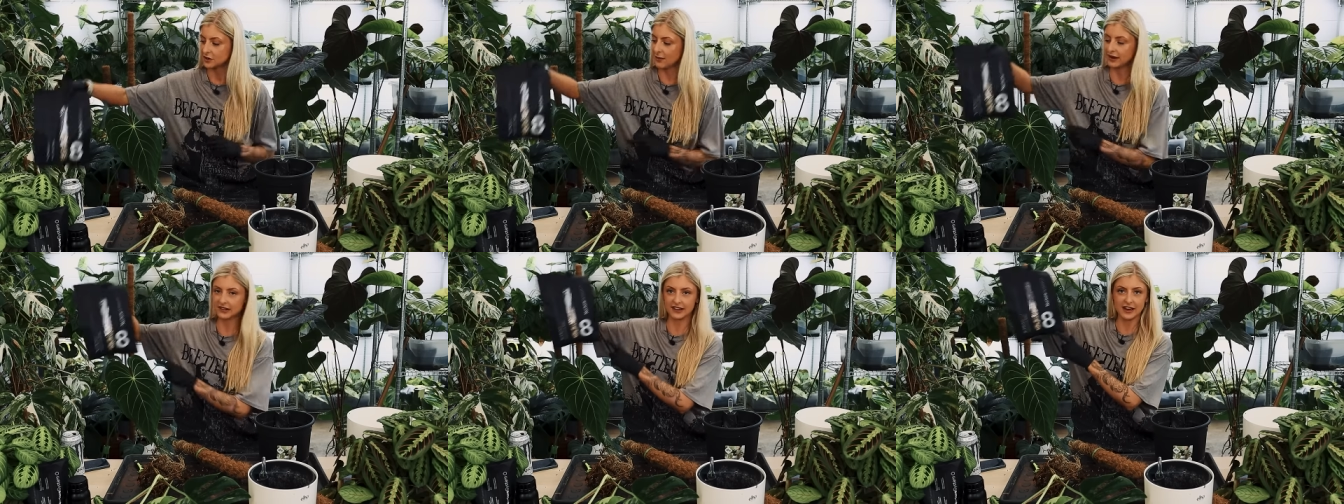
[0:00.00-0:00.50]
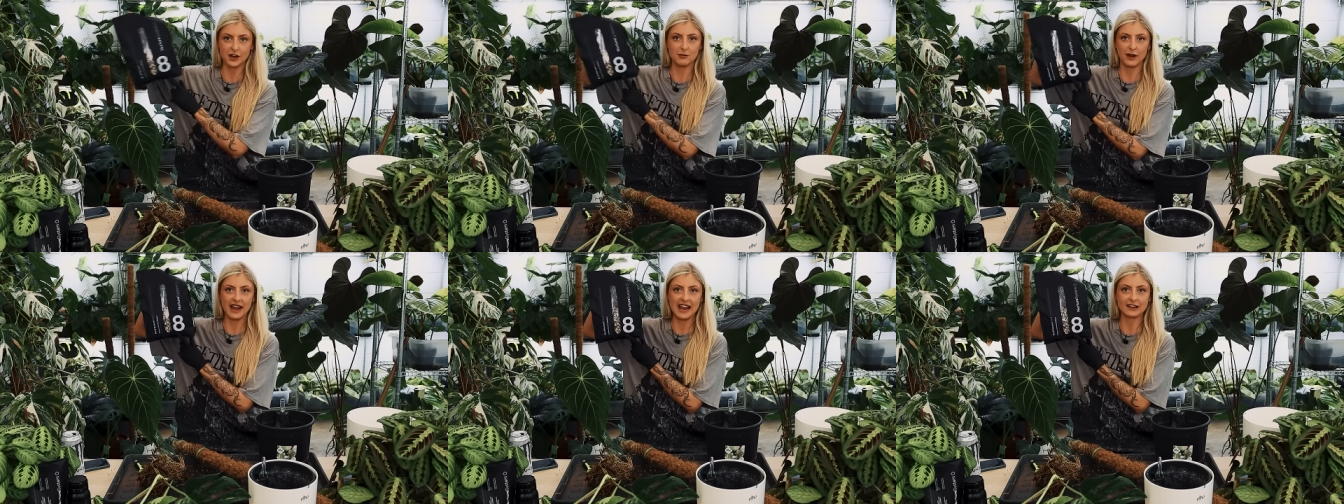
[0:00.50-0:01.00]
you might see a
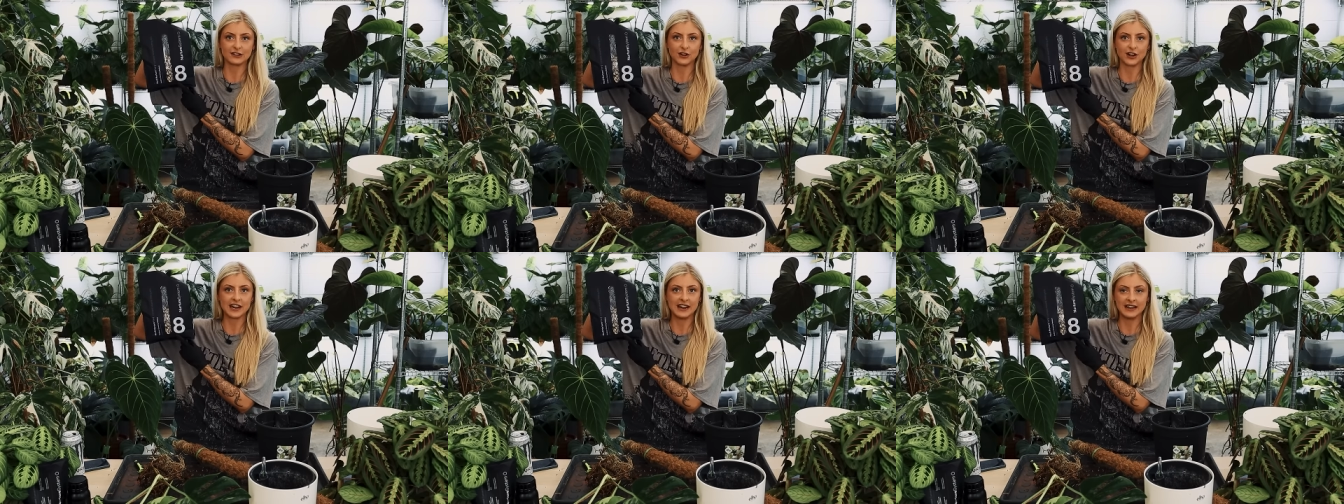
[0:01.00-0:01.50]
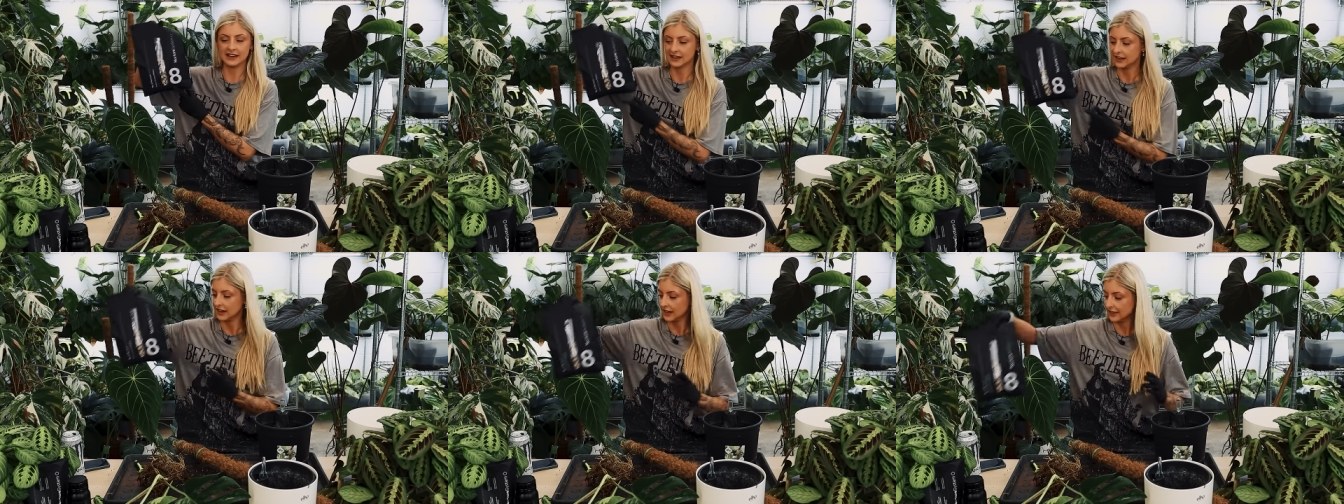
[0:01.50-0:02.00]
number eight on here.
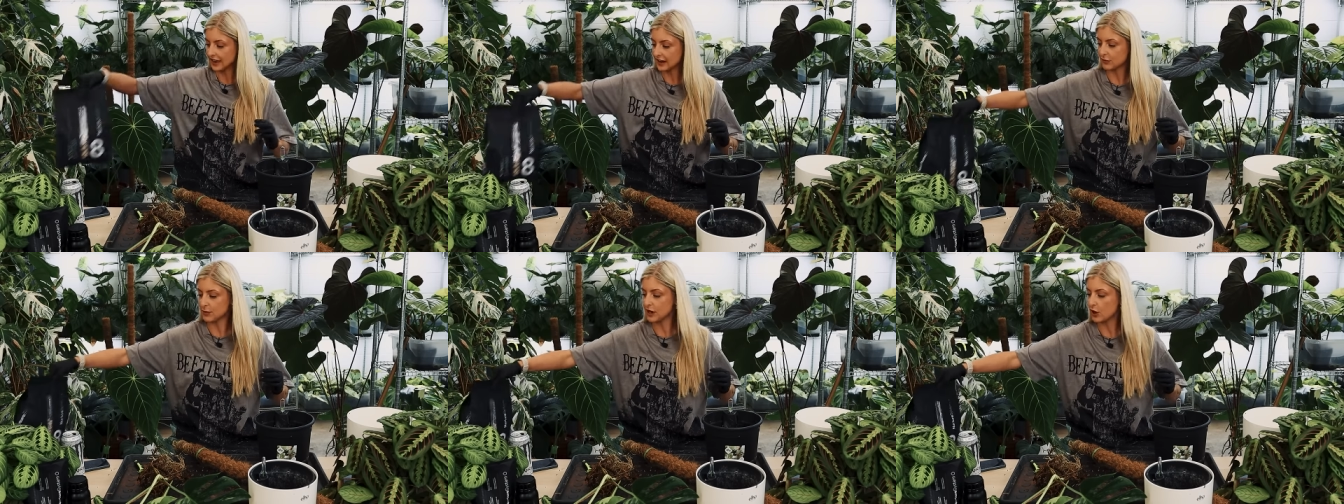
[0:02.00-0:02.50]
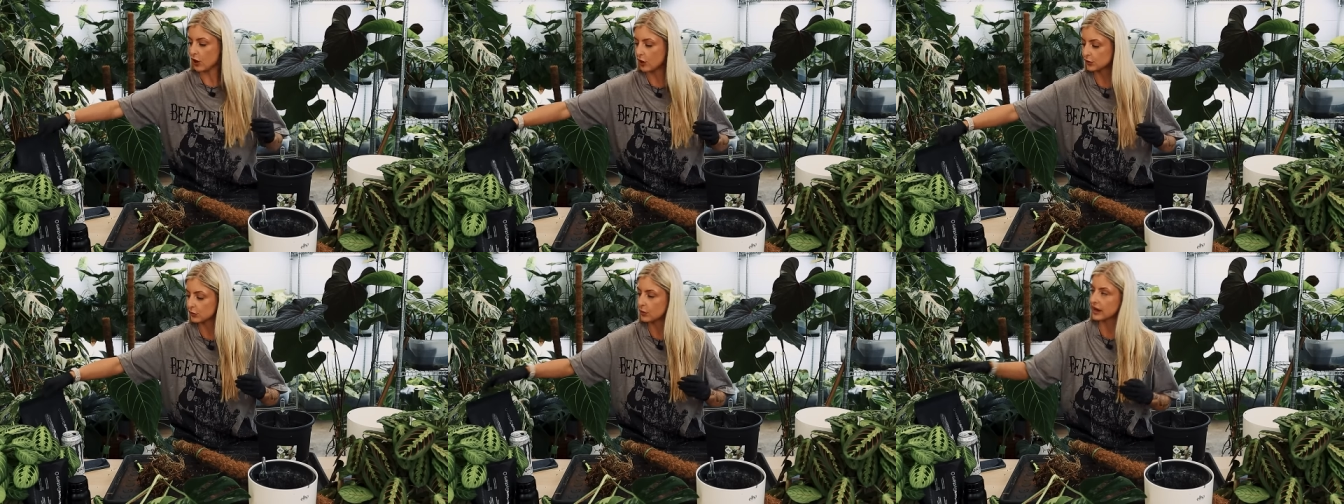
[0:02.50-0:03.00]
That is
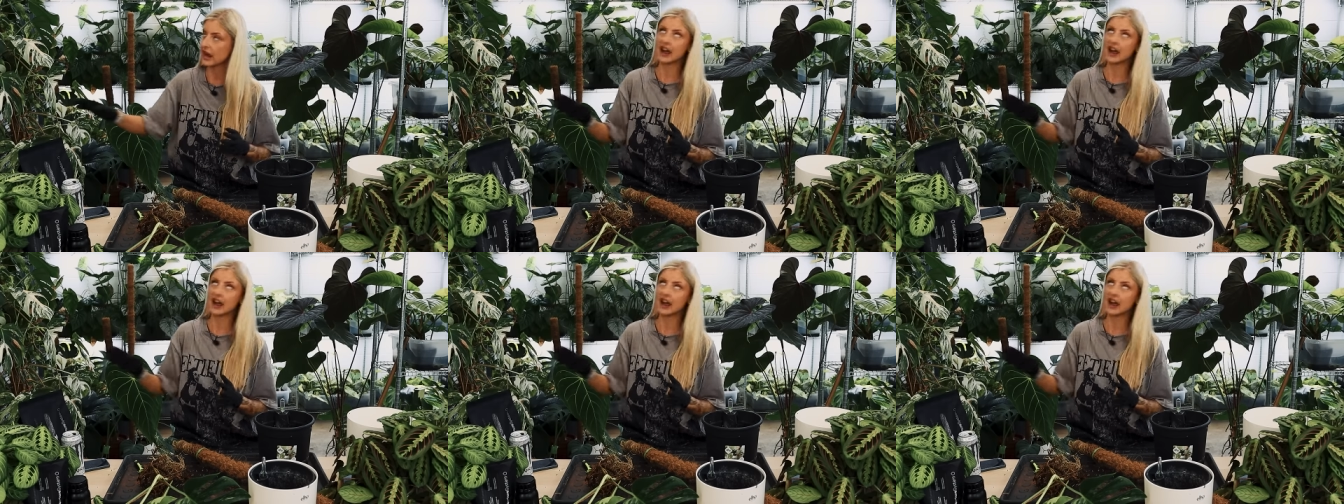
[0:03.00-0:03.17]
because we